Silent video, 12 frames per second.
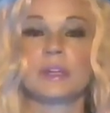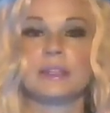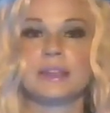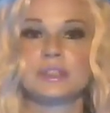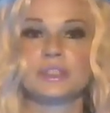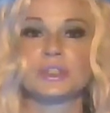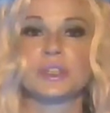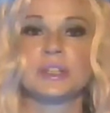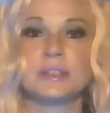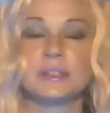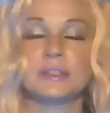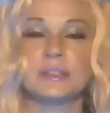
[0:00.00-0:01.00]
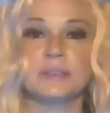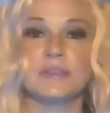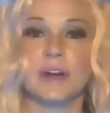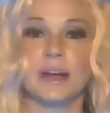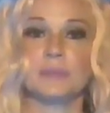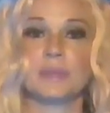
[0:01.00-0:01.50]
connect straight to the
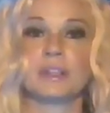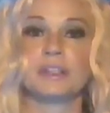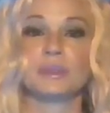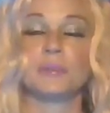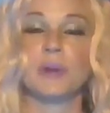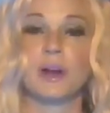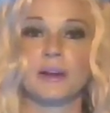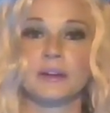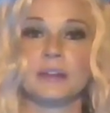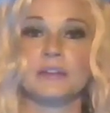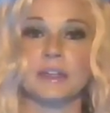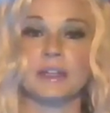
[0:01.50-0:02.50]
divine, because you're part